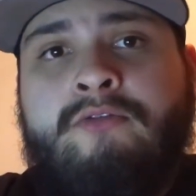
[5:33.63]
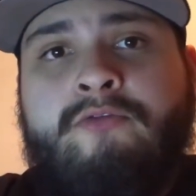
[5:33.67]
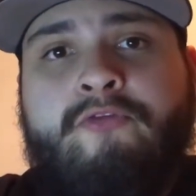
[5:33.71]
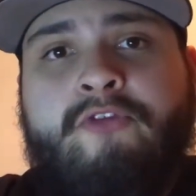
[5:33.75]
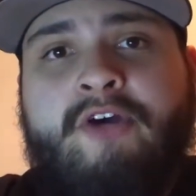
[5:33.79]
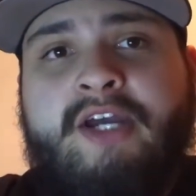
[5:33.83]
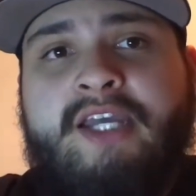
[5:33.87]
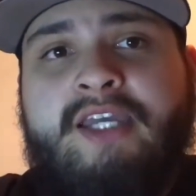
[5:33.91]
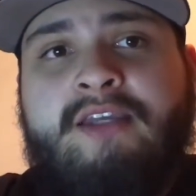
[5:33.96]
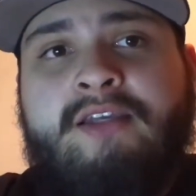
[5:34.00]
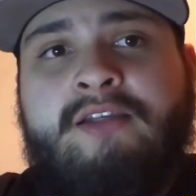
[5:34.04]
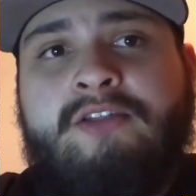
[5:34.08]

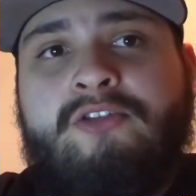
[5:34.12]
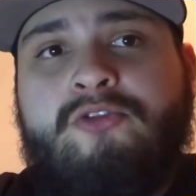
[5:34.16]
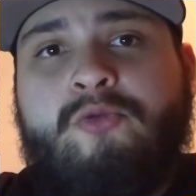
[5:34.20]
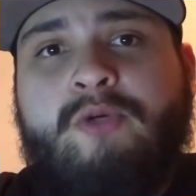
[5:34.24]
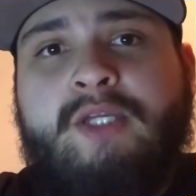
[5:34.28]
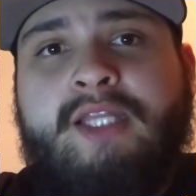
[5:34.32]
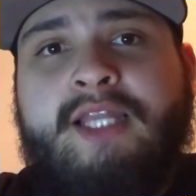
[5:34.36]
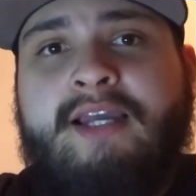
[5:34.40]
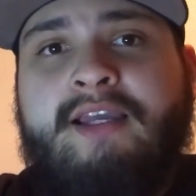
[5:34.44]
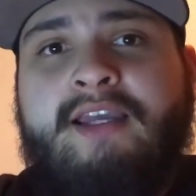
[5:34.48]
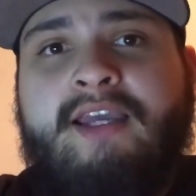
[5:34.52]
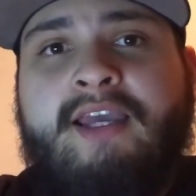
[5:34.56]
Vikings
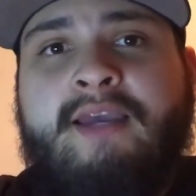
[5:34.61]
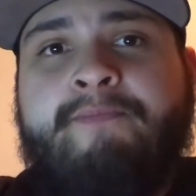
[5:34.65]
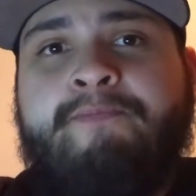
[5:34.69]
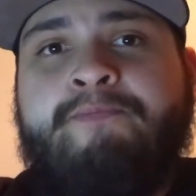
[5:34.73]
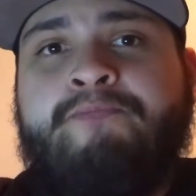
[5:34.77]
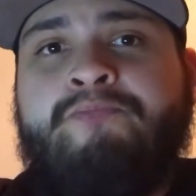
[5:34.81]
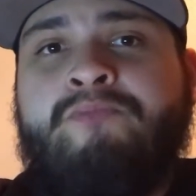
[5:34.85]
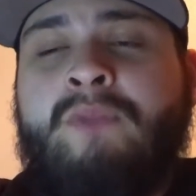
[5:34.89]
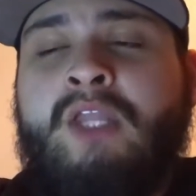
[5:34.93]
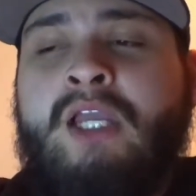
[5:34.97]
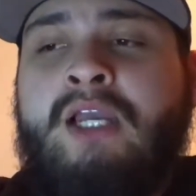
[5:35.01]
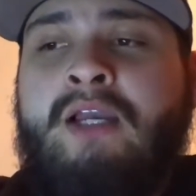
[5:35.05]
win that
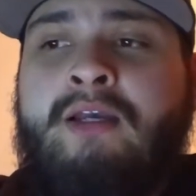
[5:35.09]
game.